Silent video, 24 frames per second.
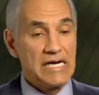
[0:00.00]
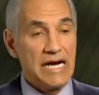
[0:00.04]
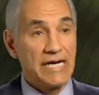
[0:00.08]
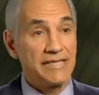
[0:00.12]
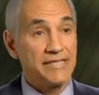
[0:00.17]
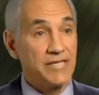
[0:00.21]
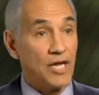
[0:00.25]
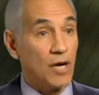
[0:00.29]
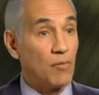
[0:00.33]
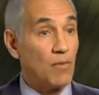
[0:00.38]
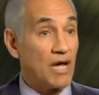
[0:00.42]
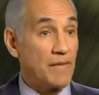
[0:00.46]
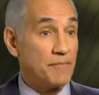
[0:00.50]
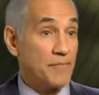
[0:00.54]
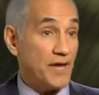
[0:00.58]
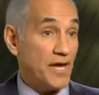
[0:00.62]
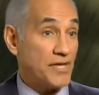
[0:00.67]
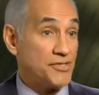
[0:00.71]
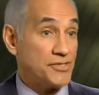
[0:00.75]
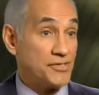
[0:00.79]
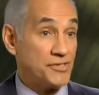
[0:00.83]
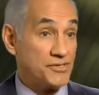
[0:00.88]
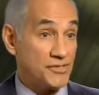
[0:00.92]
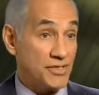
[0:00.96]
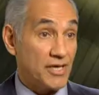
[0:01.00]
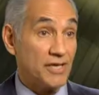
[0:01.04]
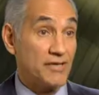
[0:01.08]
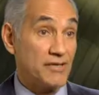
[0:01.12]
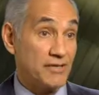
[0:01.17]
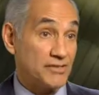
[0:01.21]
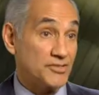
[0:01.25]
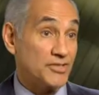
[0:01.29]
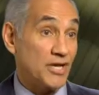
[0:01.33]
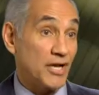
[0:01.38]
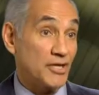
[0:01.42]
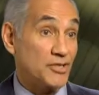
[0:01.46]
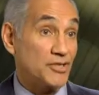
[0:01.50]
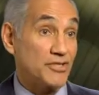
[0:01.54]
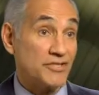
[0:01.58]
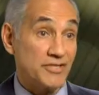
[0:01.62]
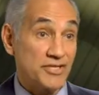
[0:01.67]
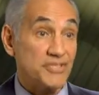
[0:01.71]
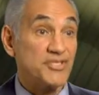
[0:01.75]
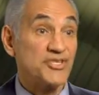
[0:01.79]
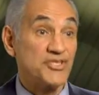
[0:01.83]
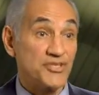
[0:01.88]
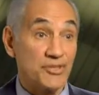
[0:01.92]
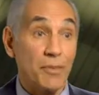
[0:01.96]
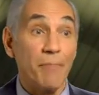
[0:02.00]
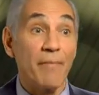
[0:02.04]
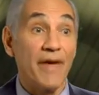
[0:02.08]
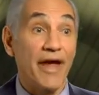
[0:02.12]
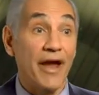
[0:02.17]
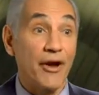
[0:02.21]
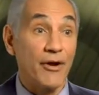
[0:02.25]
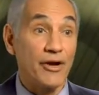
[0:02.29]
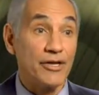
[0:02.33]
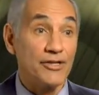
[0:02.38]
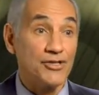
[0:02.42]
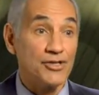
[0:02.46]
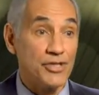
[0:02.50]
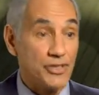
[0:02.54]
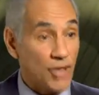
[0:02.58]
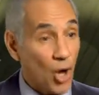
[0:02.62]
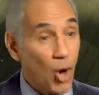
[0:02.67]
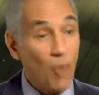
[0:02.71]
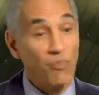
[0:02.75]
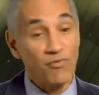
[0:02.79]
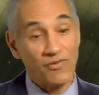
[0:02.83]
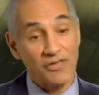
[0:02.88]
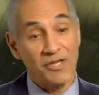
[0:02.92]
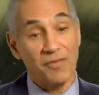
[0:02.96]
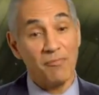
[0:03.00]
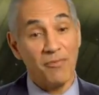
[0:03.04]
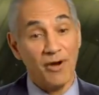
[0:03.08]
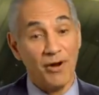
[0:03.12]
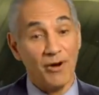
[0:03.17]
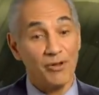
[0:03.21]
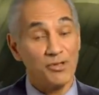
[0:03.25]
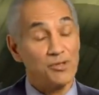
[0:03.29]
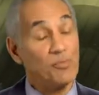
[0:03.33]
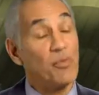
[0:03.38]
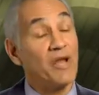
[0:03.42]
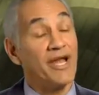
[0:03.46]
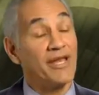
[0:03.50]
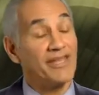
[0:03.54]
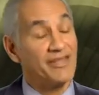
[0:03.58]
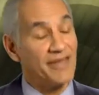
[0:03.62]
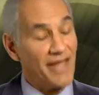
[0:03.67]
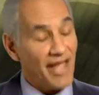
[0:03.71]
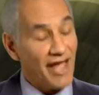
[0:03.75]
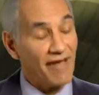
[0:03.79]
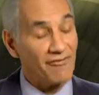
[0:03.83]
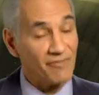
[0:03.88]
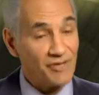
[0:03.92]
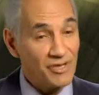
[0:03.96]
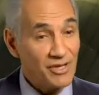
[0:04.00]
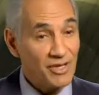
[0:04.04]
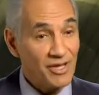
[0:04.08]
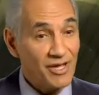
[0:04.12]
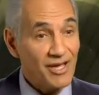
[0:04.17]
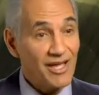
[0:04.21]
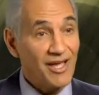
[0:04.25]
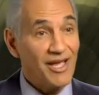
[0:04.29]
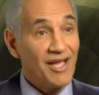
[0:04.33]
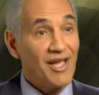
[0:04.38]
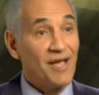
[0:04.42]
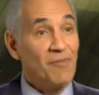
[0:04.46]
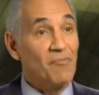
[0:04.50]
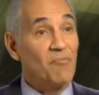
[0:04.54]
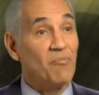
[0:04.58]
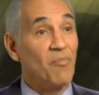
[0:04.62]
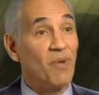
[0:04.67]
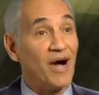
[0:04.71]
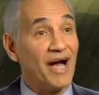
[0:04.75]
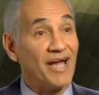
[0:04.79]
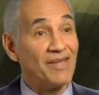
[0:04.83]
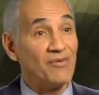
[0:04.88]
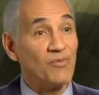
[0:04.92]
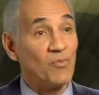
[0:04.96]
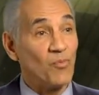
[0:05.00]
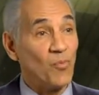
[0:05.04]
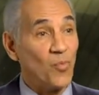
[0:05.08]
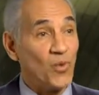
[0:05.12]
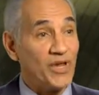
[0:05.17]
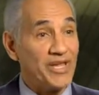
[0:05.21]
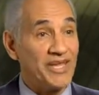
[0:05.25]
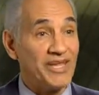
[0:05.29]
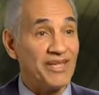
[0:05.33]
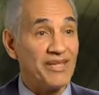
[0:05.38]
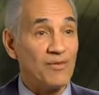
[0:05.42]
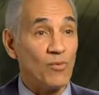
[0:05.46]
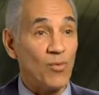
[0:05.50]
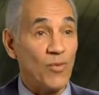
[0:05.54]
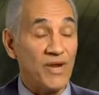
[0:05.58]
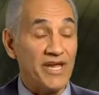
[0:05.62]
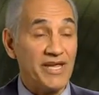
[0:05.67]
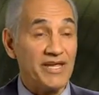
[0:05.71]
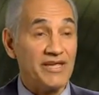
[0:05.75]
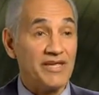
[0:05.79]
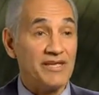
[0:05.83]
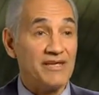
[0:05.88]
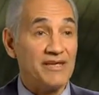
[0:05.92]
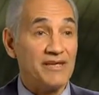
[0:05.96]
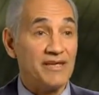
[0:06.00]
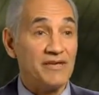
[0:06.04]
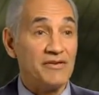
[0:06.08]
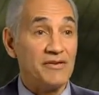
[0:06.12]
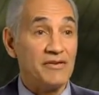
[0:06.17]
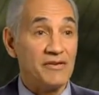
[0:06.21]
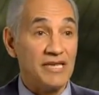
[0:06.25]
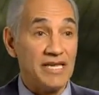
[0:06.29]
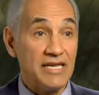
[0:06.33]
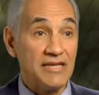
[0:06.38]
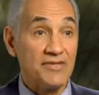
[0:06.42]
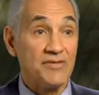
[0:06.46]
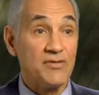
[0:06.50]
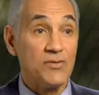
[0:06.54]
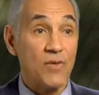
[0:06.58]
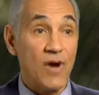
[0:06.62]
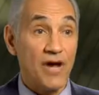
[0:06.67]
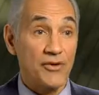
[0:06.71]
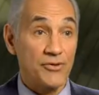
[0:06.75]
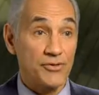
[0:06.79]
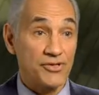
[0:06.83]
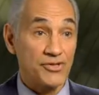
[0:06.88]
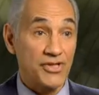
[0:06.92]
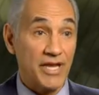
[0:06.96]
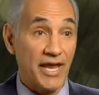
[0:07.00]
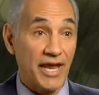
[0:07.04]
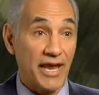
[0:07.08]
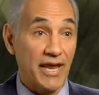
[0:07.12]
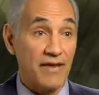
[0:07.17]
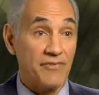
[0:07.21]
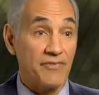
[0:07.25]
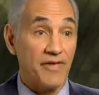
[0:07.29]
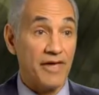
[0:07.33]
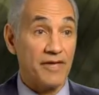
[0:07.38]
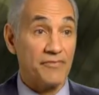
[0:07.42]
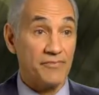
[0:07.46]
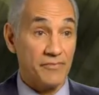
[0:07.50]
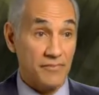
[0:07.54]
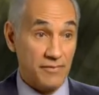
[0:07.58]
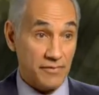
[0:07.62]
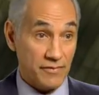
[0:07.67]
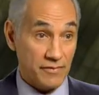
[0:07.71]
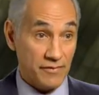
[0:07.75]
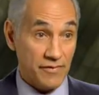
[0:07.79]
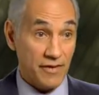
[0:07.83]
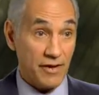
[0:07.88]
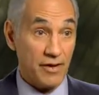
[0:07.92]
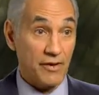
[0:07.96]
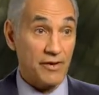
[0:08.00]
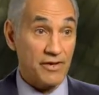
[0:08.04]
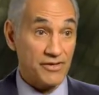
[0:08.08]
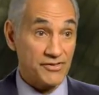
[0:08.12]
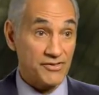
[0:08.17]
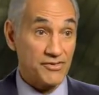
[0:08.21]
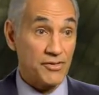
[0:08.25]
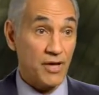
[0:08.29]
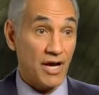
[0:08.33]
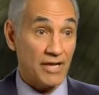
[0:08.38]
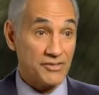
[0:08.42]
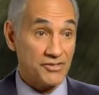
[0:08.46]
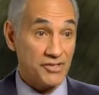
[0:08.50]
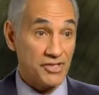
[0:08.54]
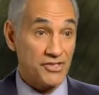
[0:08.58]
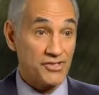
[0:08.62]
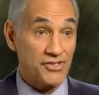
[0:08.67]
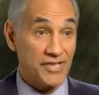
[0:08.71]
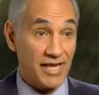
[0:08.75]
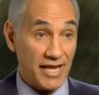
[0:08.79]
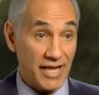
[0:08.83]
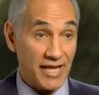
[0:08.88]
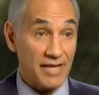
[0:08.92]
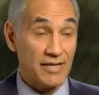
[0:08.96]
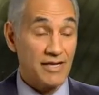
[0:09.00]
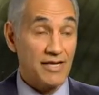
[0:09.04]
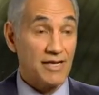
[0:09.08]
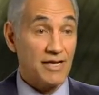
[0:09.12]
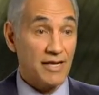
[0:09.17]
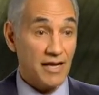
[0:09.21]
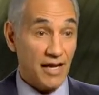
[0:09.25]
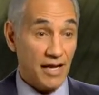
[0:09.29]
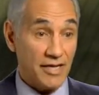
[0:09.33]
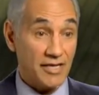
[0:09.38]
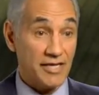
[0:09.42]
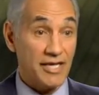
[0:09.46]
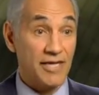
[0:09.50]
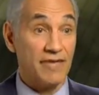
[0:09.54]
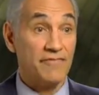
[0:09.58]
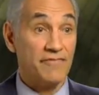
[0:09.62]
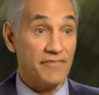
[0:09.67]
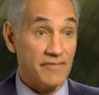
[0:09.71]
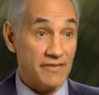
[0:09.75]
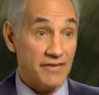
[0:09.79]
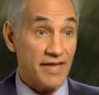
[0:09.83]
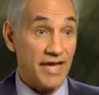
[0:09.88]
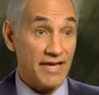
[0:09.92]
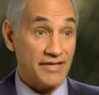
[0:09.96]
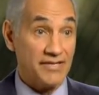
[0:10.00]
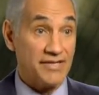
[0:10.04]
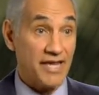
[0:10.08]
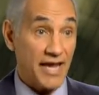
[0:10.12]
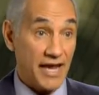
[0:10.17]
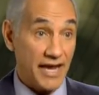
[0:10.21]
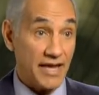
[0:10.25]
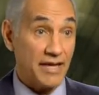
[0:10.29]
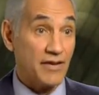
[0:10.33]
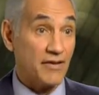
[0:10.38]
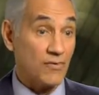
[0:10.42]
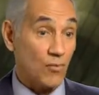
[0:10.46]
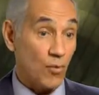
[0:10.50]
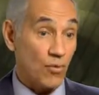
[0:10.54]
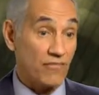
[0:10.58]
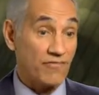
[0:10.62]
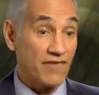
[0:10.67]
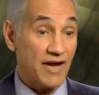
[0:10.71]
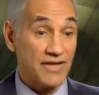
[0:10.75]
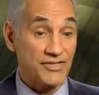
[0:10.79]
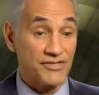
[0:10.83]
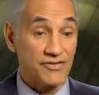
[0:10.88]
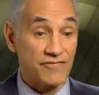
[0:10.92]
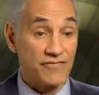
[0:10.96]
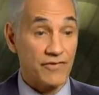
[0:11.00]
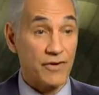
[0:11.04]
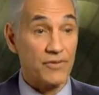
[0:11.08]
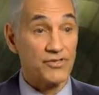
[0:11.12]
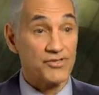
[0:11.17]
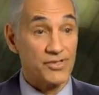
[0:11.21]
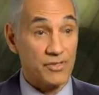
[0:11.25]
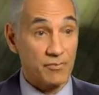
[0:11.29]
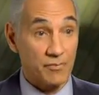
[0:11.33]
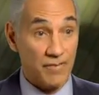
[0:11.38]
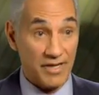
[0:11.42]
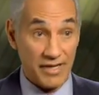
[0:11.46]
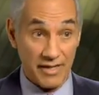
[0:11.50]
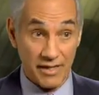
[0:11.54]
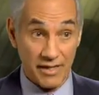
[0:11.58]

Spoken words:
I tell my patients that essentially this is a marriage, and hopefully a marriage made in heaven, but we need to understand that there is not just a give and they take, or vice versa, but